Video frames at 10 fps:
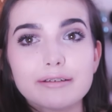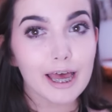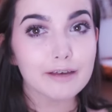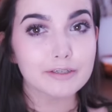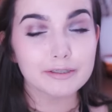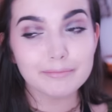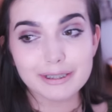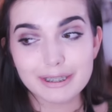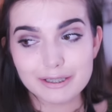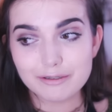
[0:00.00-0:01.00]
Evan,
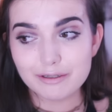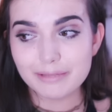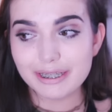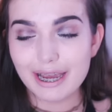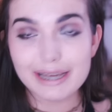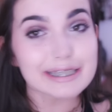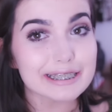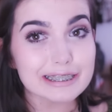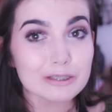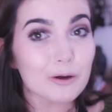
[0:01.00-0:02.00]
being extremely nice,
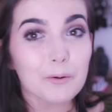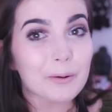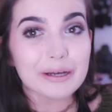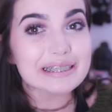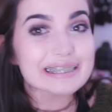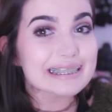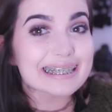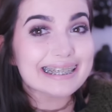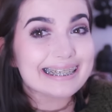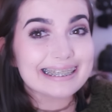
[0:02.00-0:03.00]
he says, oh, what is
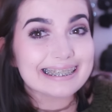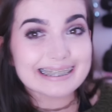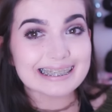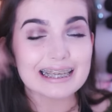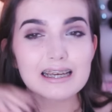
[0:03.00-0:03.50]
this?